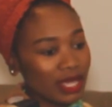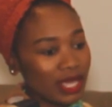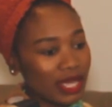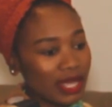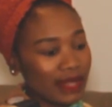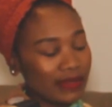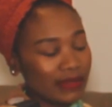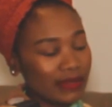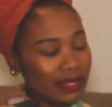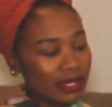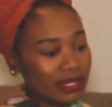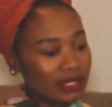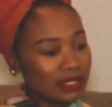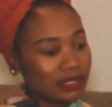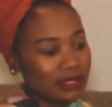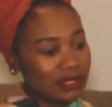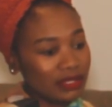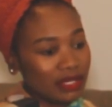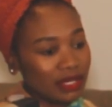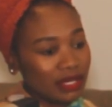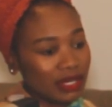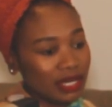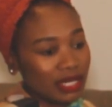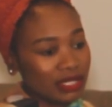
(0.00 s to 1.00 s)
And
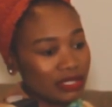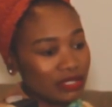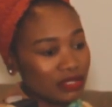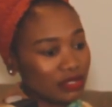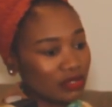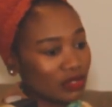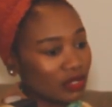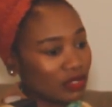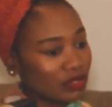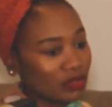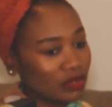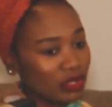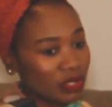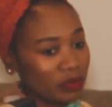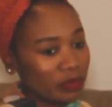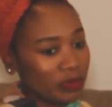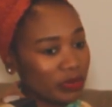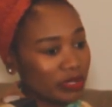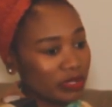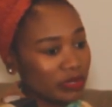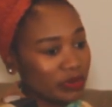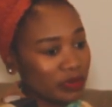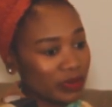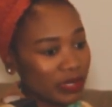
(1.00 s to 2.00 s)
then I just got to a
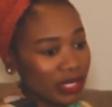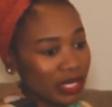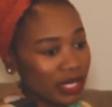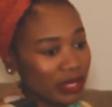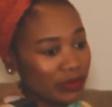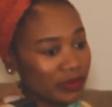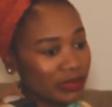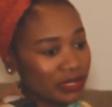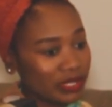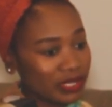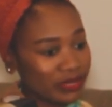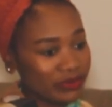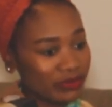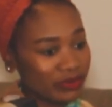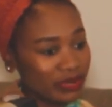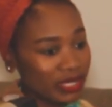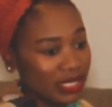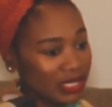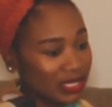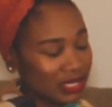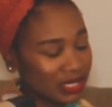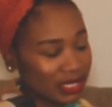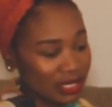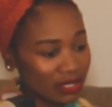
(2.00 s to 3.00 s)
point where I was
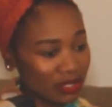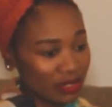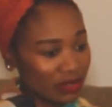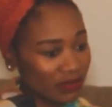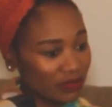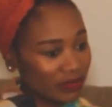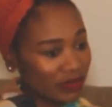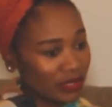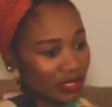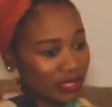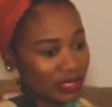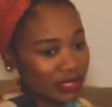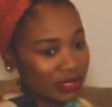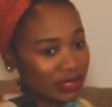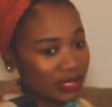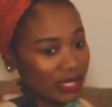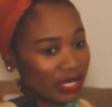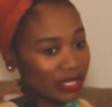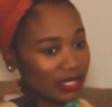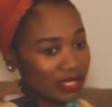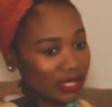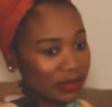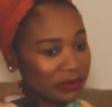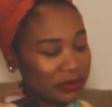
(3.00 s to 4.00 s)
really sick of it.
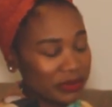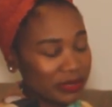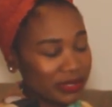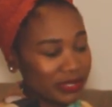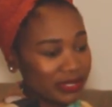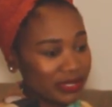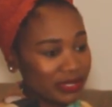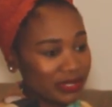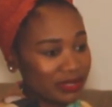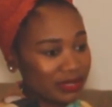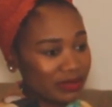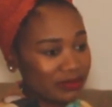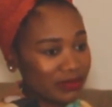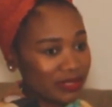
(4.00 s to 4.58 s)
And I was